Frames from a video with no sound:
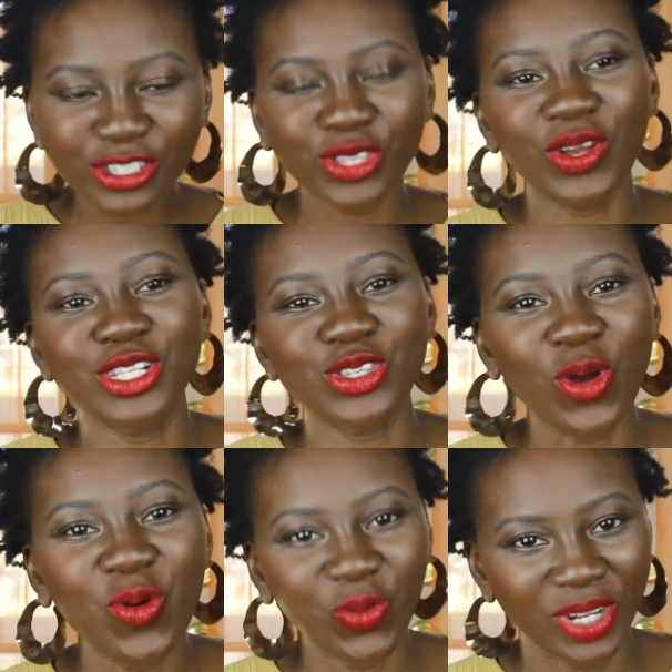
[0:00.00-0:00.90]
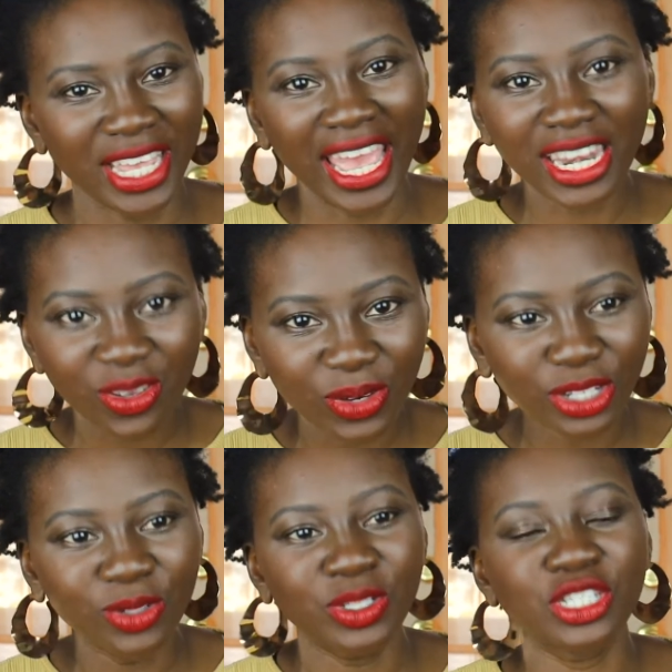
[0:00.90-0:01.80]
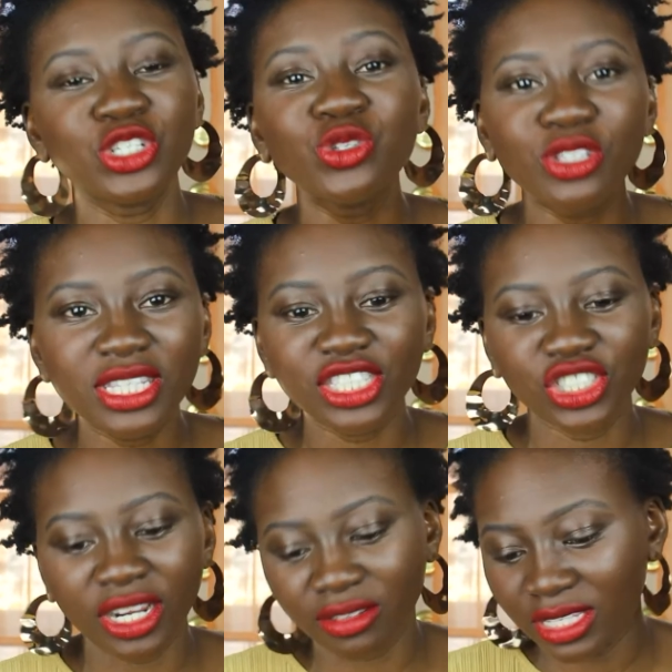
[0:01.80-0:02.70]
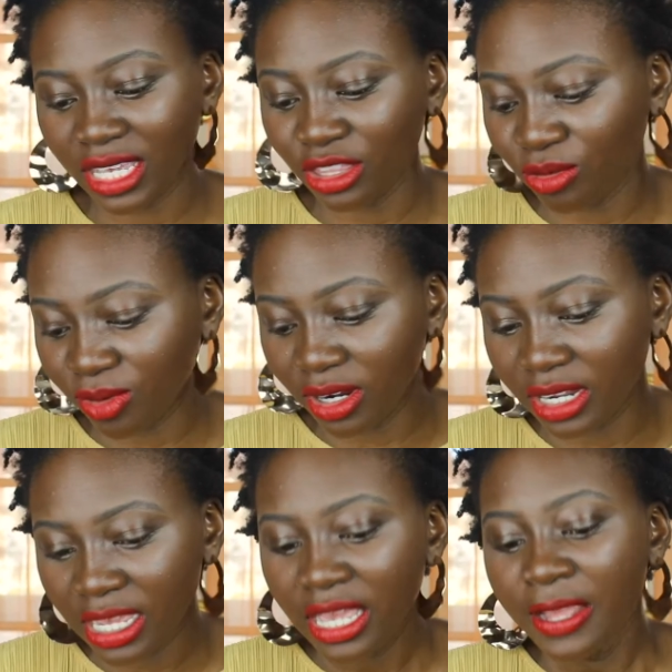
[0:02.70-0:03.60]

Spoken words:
So I don't want anyone who is new to this channel to get the wrong